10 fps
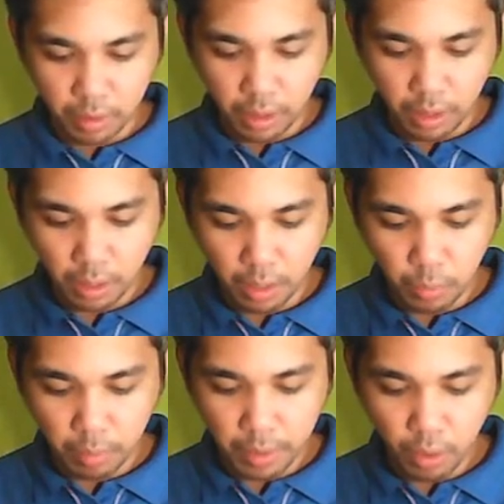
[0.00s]
And then we
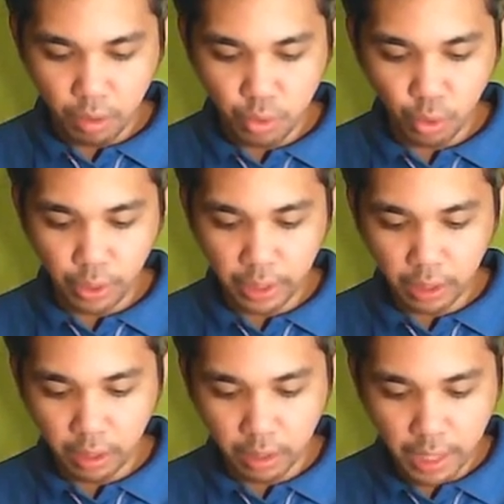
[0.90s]
may also connect
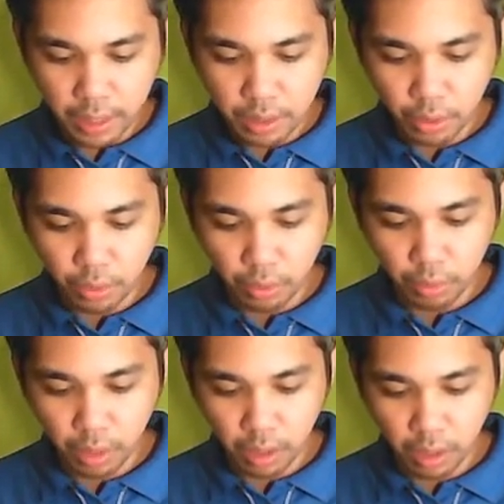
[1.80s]
other lines.
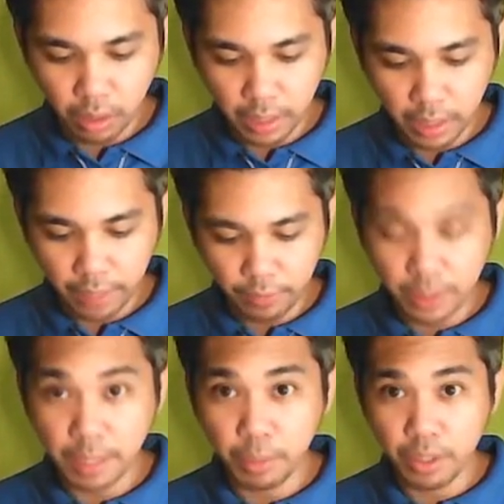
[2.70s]
So like for
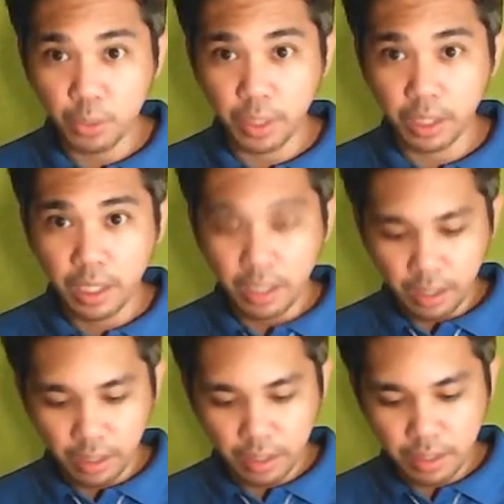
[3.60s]
example, this one,
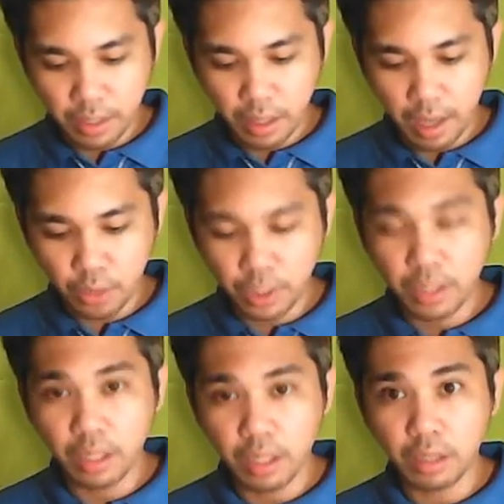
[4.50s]
this is actually
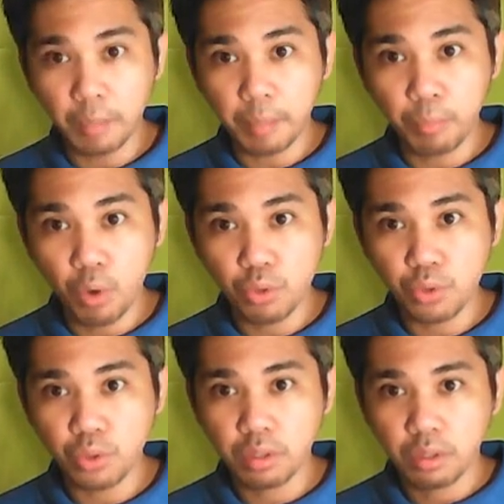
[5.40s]
the topmost